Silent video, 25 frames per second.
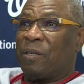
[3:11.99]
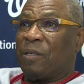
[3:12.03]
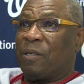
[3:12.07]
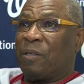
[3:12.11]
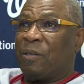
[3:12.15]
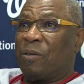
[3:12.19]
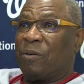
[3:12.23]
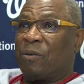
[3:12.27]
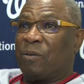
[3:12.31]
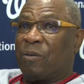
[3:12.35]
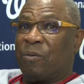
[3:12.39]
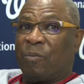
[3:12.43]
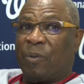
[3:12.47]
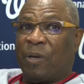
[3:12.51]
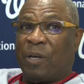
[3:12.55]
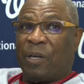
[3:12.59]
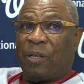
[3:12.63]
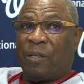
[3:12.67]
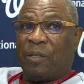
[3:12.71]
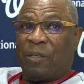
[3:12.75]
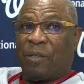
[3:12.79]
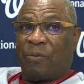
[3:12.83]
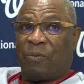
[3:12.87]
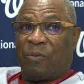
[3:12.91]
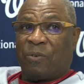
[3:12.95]
The
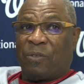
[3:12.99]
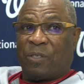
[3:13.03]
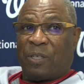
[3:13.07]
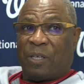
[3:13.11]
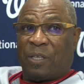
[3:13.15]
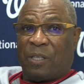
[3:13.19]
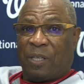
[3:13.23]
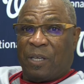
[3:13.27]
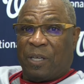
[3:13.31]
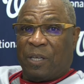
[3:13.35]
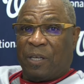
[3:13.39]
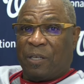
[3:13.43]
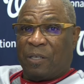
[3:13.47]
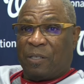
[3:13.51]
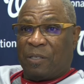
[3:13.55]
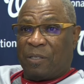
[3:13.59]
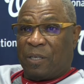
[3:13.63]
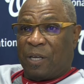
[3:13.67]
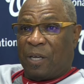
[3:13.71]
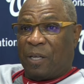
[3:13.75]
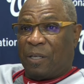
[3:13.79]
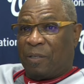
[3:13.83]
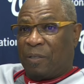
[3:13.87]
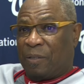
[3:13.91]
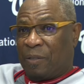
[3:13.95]
main difference, I think,
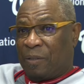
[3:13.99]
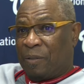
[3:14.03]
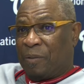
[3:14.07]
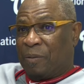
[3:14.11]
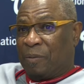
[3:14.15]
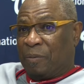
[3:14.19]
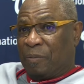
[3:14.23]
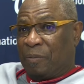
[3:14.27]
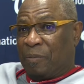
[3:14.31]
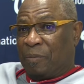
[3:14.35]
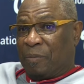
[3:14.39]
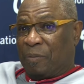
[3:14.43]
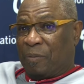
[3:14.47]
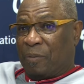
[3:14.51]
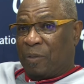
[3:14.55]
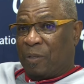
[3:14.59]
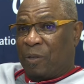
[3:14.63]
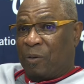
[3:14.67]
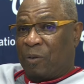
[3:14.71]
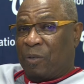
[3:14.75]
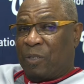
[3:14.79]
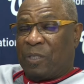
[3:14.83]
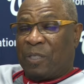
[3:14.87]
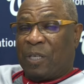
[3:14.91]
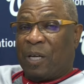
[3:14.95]
is that,
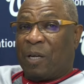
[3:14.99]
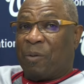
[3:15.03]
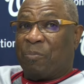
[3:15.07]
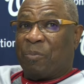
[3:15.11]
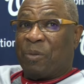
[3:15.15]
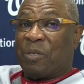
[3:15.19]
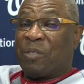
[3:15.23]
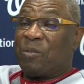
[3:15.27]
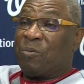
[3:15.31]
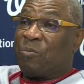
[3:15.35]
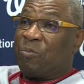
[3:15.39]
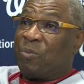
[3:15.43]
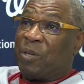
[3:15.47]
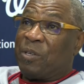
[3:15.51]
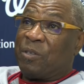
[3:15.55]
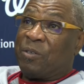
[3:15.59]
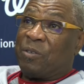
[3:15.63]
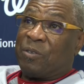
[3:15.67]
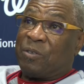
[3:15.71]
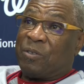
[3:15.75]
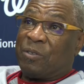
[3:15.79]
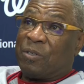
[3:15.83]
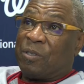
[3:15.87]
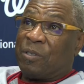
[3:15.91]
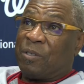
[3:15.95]
he's not missing
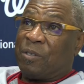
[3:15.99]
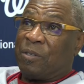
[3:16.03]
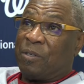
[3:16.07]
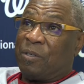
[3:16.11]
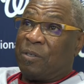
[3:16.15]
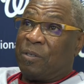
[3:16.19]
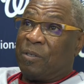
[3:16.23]
pitches.